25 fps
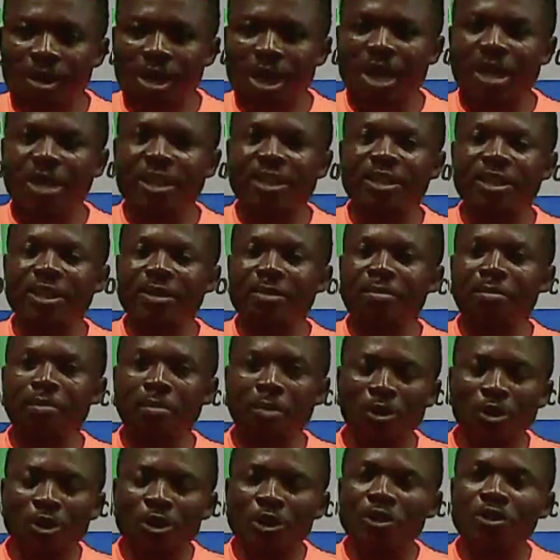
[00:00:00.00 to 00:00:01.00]
and
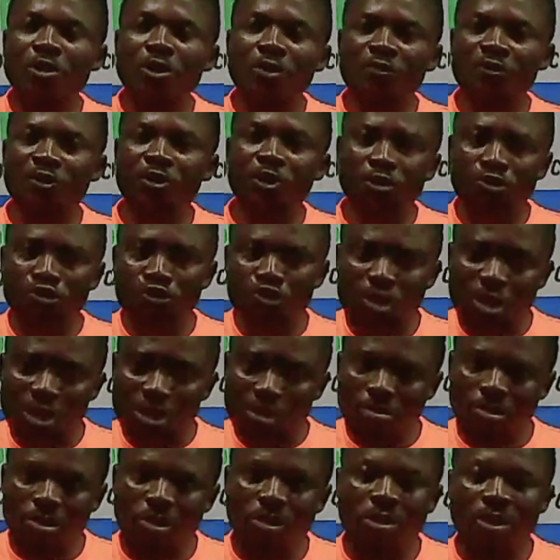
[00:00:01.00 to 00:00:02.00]
most of your
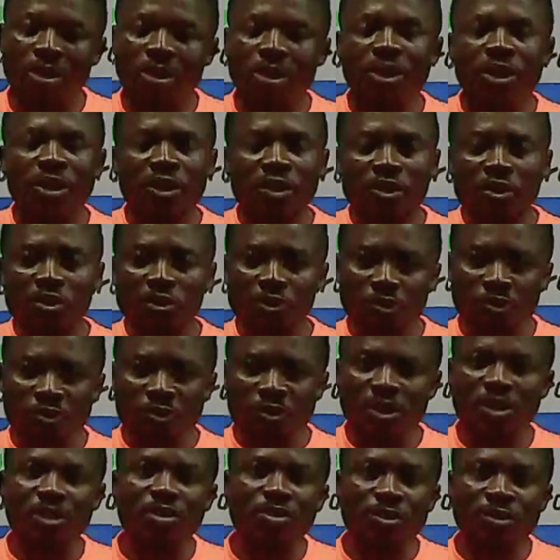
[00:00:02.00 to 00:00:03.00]
dreams, you
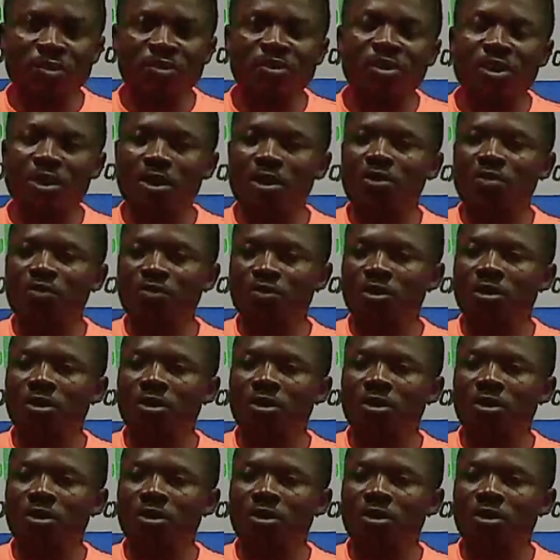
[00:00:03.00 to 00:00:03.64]
see yourself